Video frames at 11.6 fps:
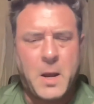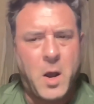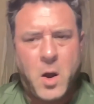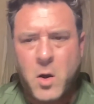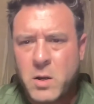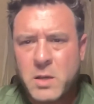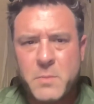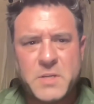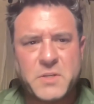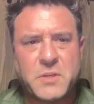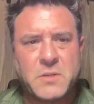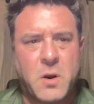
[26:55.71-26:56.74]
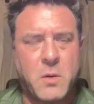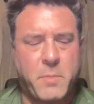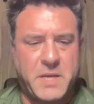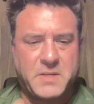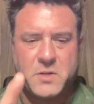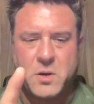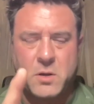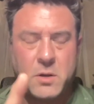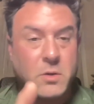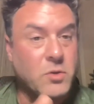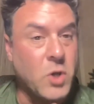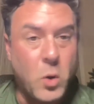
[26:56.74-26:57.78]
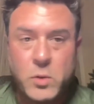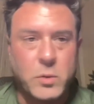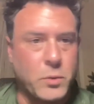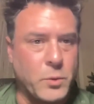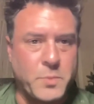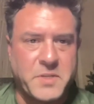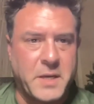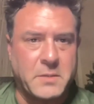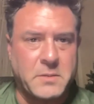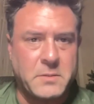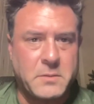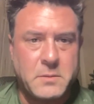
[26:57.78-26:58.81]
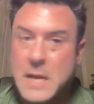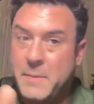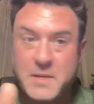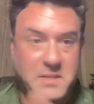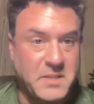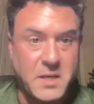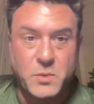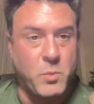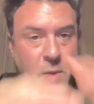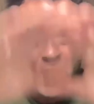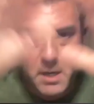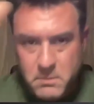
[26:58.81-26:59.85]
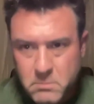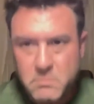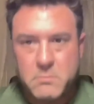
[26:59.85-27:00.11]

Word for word: All commissions are based on total group sales. How many sales were made?